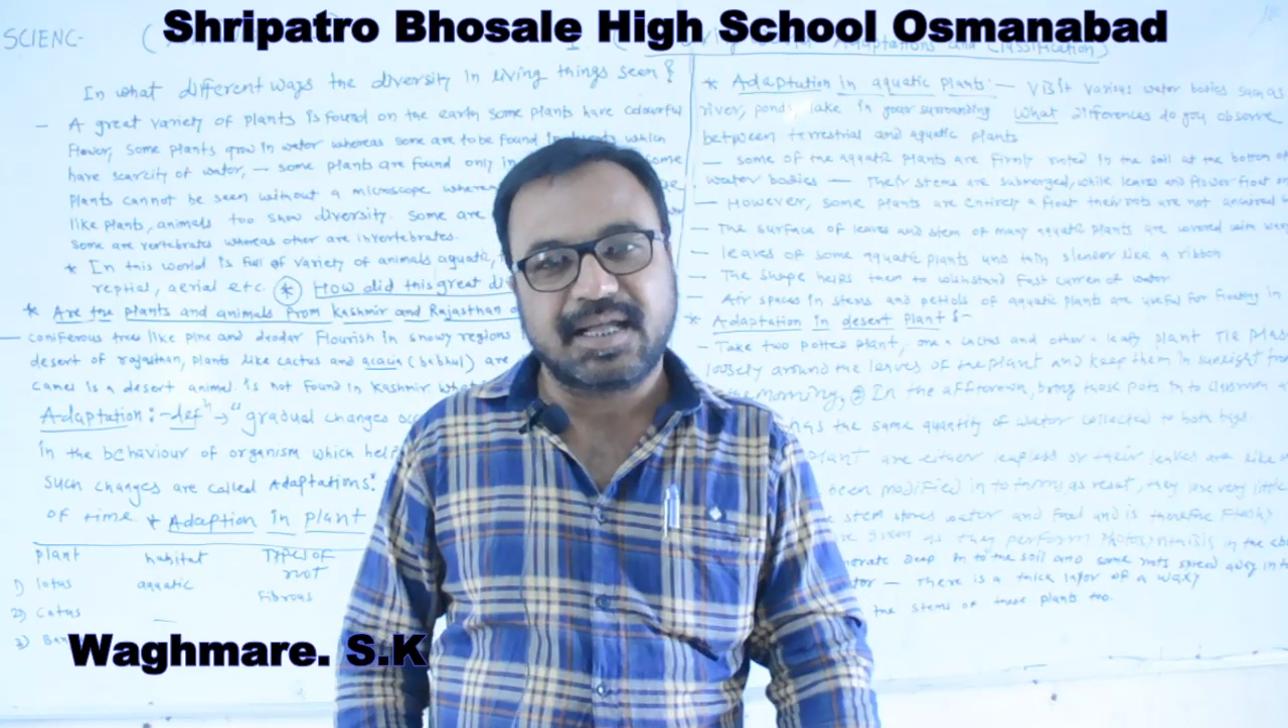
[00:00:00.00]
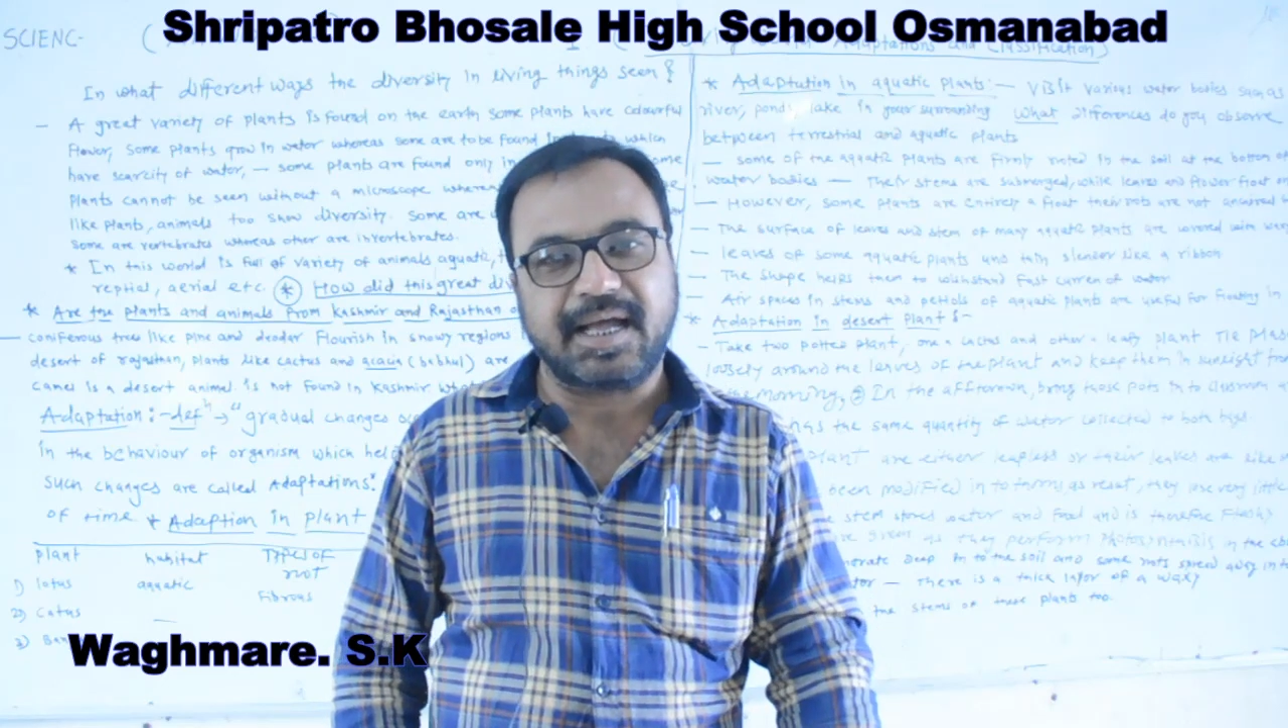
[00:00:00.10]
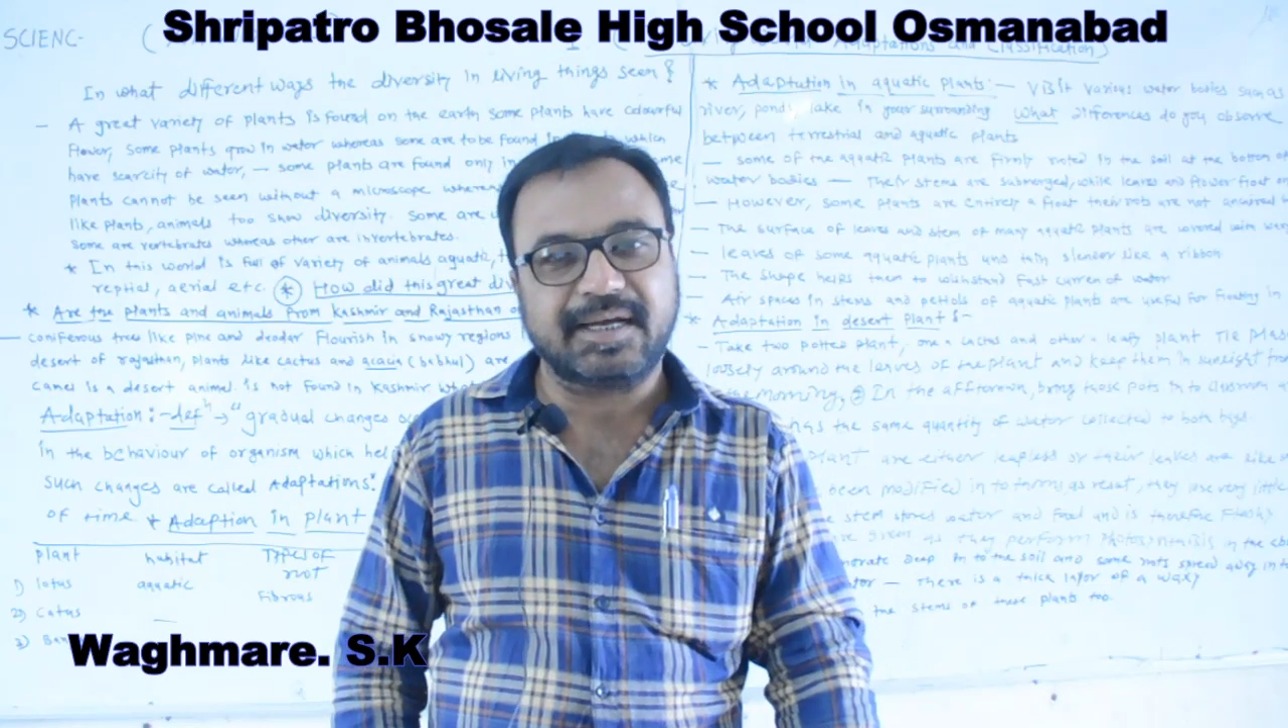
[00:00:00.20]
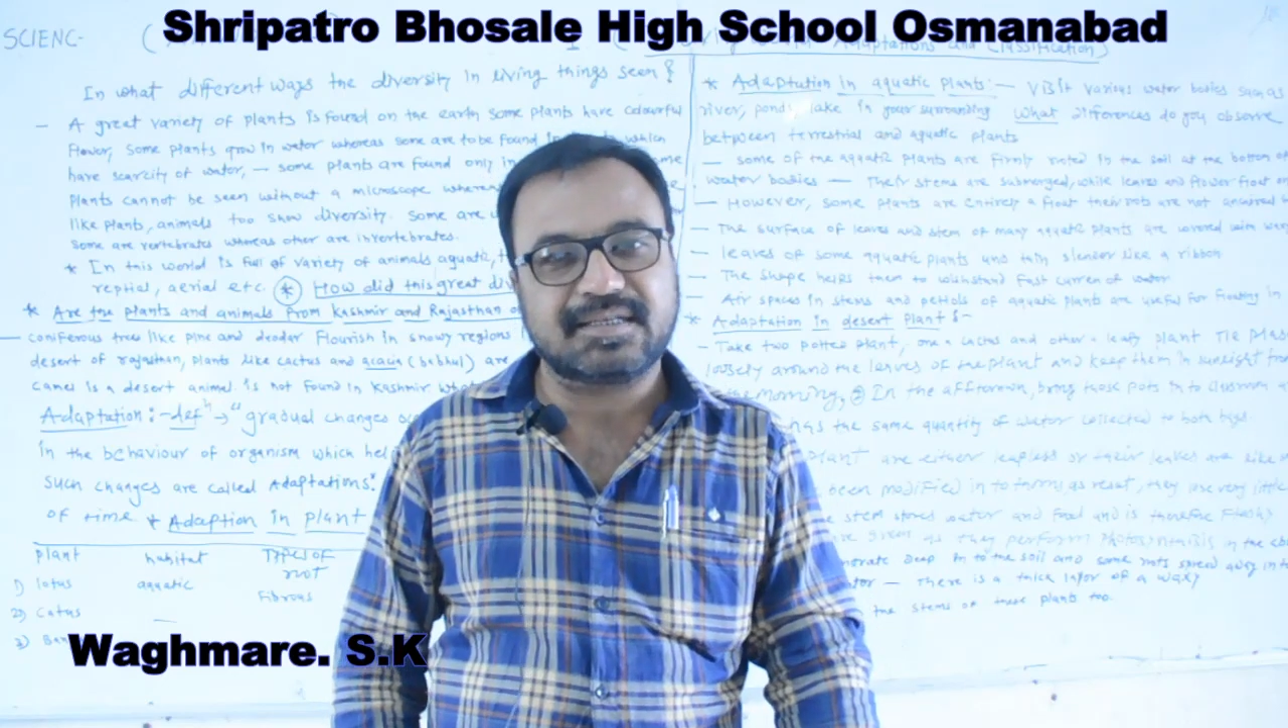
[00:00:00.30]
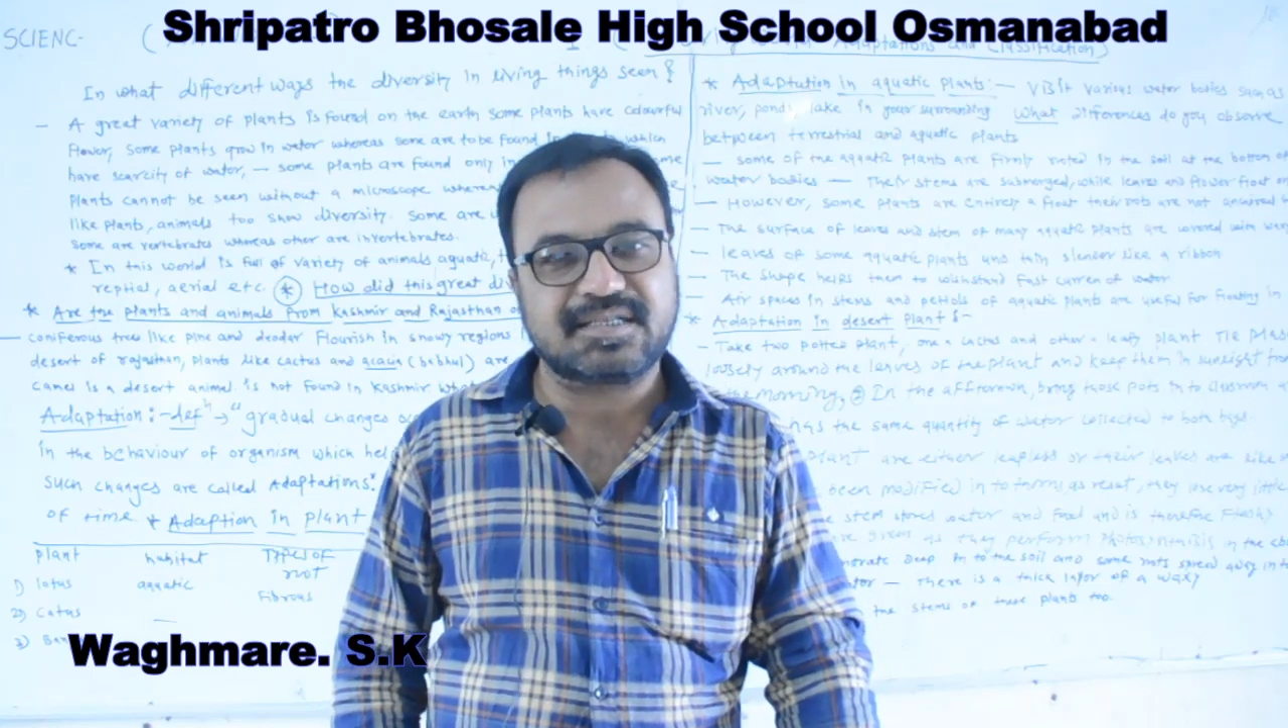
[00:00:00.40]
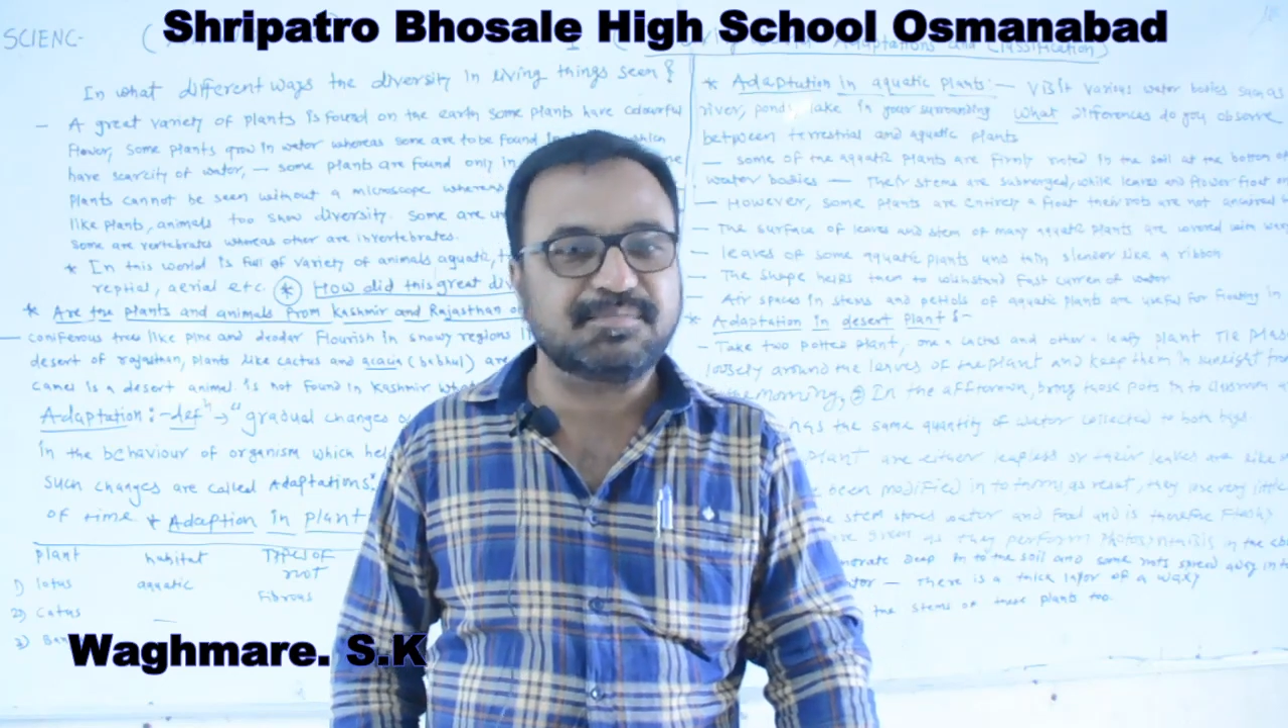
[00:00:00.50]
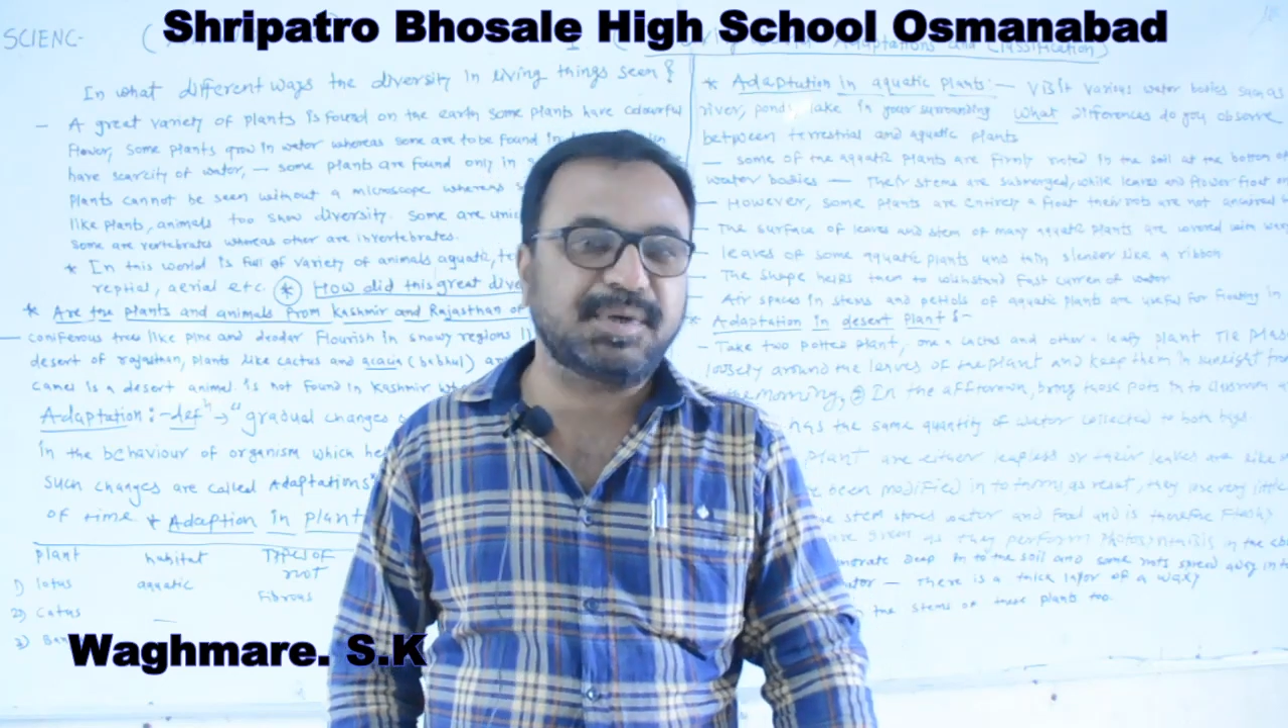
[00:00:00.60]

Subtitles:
and some